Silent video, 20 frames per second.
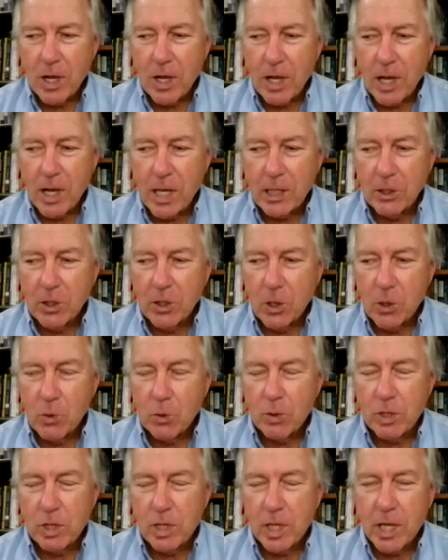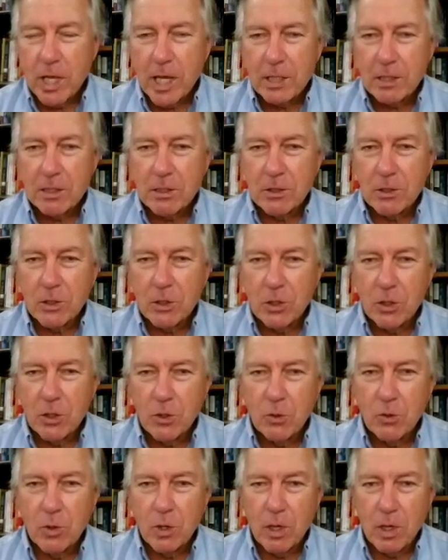I know that
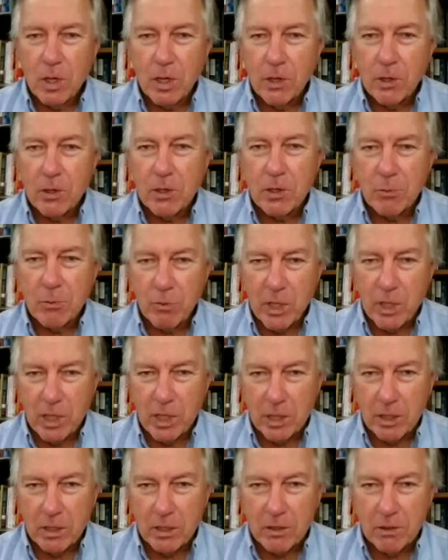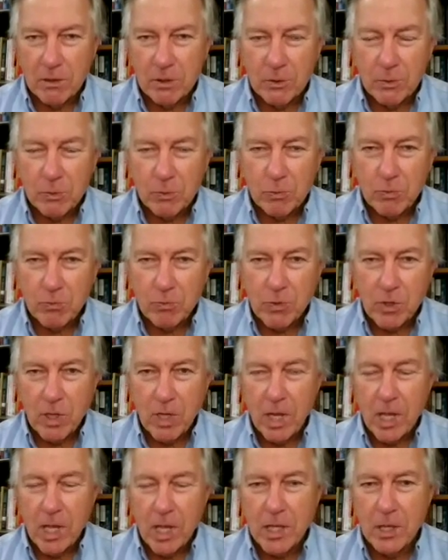you are committed
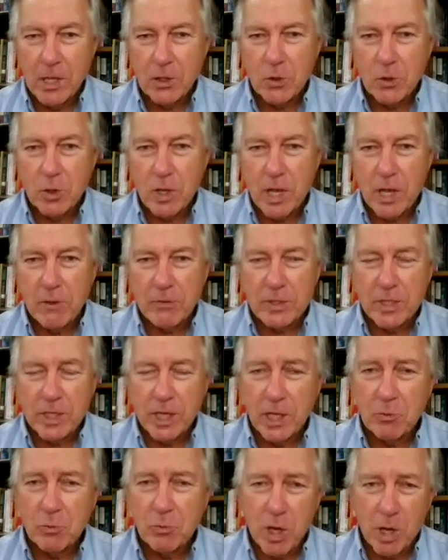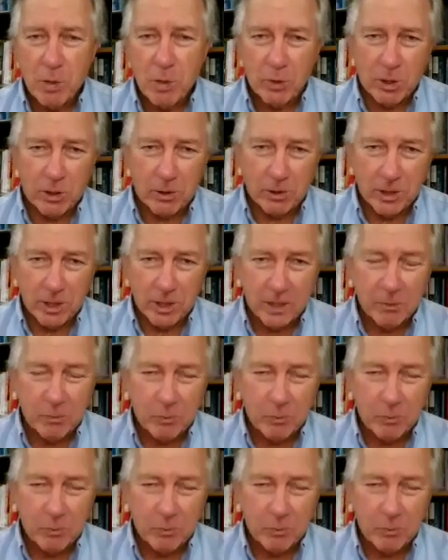and that you have said publicly,